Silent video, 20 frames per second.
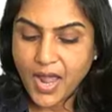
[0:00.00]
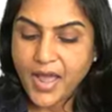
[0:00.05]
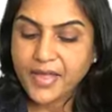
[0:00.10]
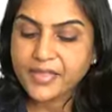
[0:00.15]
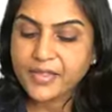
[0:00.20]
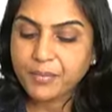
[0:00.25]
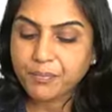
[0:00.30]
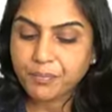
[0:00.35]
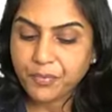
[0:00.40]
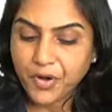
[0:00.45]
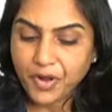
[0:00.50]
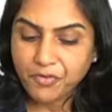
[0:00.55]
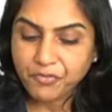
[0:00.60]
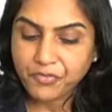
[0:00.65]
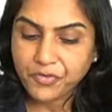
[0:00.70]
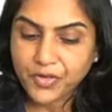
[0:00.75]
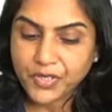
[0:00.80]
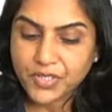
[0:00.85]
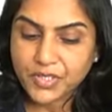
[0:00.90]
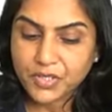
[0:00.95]
And the
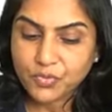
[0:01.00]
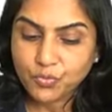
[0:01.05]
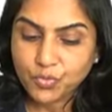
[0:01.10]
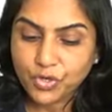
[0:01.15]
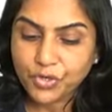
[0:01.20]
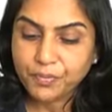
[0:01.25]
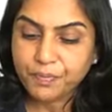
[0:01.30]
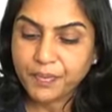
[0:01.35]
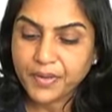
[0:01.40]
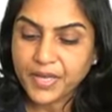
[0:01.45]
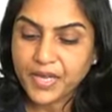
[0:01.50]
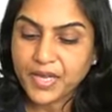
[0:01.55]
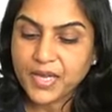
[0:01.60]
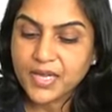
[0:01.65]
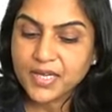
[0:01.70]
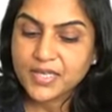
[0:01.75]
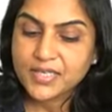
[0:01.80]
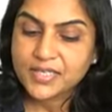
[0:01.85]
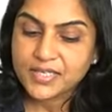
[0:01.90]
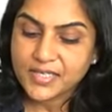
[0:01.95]
profit would
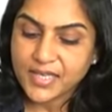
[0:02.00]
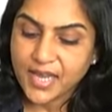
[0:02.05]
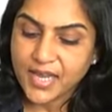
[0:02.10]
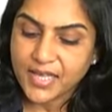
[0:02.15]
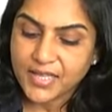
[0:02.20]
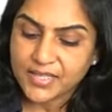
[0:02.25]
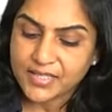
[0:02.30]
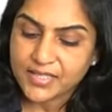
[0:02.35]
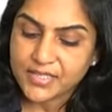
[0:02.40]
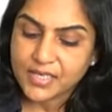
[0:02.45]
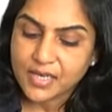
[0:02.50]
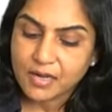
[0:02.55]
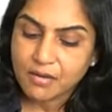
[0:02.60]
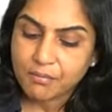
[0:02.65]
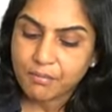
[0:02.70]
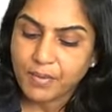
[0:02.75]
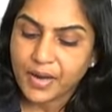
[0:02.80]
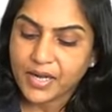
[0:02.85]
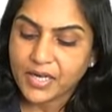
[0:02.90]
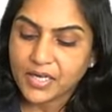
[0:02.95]
be sales
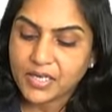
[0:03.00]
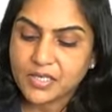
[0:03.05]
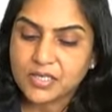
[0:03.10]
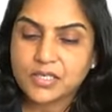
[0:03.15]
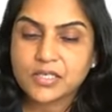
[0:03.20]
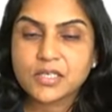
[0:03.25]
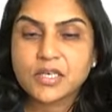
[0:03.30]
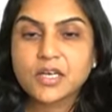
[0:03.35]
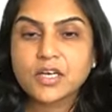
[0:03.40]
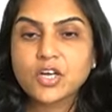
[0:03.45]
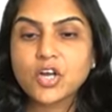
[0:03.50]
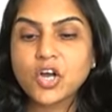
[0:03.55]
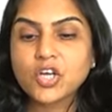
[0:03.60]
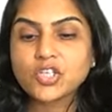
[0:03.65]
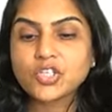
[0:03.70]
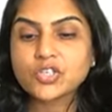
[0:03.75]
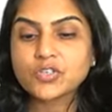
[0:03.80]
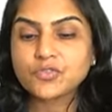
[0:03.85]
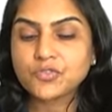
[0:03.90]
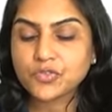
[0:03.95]
minus
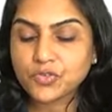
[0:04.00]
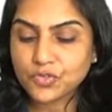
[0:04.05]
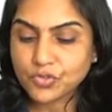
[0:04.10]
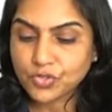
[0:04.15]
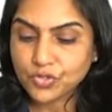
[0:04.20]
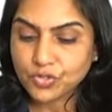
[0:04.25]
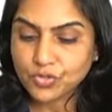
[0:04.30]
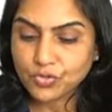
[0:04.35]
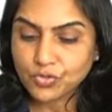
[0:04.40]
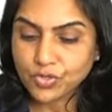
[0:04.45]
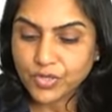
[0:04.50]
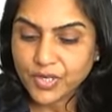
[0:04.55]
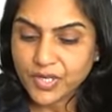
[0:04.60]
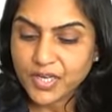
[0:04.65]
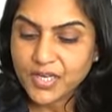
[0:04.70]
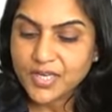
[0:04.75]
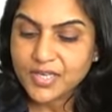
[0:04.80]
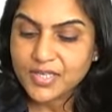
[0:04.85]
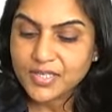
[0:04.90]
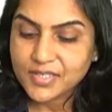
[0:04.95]
cost of goods sold.
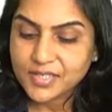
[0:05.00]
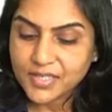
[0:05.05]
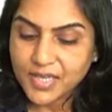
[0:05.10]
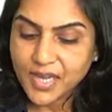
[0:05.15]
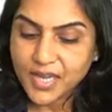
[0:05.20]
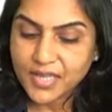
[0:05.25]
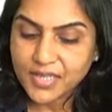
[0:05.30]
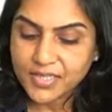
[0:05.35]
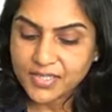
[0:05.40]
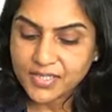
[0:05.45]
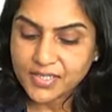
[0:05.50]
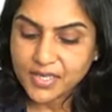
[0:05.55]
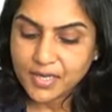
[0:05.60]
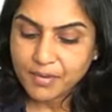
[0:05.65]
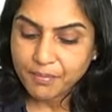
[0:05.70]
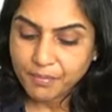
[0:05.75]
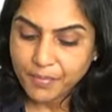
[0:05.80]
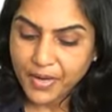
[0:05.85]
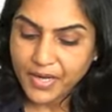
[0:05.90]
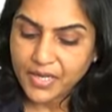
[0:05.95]
Sales
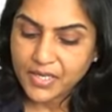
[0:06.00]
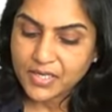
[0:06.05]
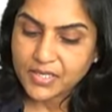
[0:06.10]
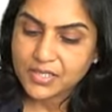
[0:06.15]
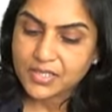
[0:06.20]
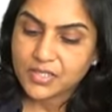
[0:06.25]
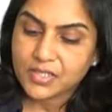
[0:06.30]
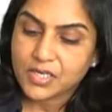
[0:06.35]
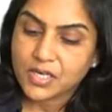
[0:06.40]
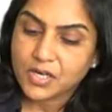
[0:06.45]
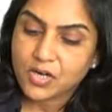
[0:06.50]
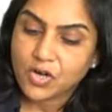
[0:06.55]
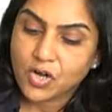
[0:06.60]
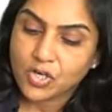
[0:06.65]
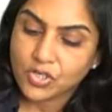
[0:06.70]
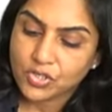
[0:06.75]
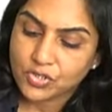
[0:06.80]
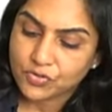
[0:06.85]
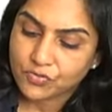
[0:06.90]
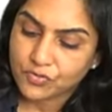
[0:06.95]
minus
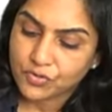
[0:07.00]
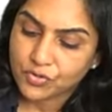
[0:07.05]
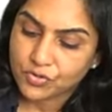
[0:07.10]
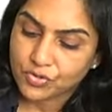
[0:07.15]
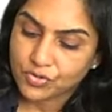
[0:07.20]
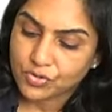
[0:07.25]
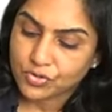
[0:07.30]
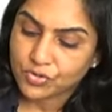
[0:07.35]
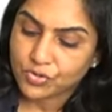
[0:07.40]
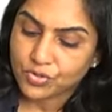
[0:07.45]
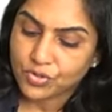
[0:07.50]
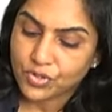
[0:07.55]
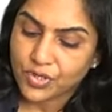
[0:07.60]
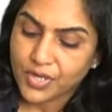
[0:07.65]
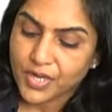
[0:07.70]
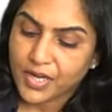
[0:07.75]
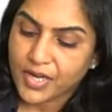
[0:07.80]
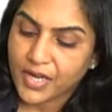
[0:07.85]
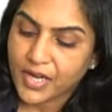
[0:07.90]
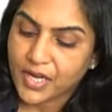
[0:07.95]
cost of goods sold
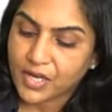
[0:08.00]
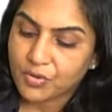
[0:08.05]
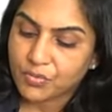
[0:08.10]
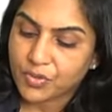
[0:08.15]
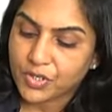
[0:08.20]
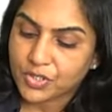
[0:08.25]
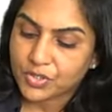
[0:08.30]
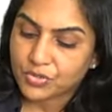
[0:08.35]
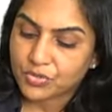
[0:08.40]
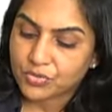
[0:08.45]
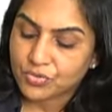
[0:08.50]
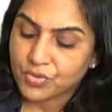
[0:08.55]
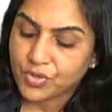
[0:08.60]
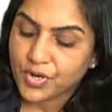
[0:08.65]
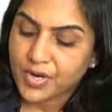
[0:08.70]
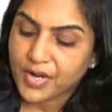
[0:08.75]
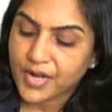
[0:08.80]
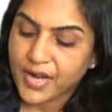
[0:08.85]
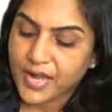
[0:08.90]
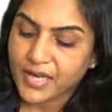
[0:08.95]
equal to
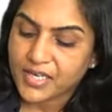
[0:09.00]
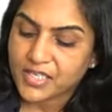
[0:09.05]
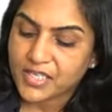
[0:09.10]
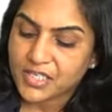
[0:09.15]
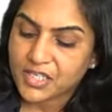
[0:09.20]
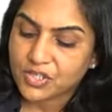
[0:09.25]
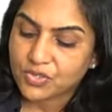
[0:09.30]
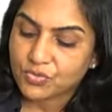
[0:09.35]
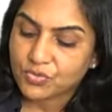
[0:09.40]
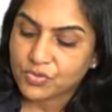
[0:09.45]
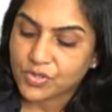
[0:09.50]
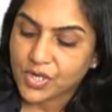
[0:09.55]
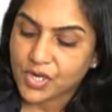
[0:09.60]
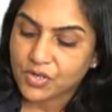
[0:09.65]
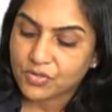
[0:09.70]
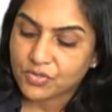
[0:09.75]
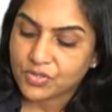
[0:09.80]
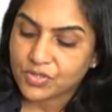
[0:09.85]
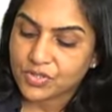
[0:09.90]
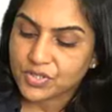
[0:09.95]

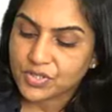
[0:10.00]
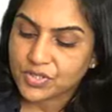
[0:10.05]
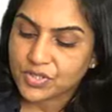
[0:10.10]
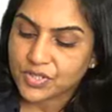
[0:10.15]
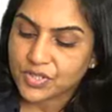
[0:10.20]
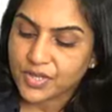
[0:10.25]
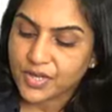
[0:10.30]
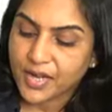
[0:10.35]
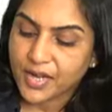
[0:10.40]
92,900.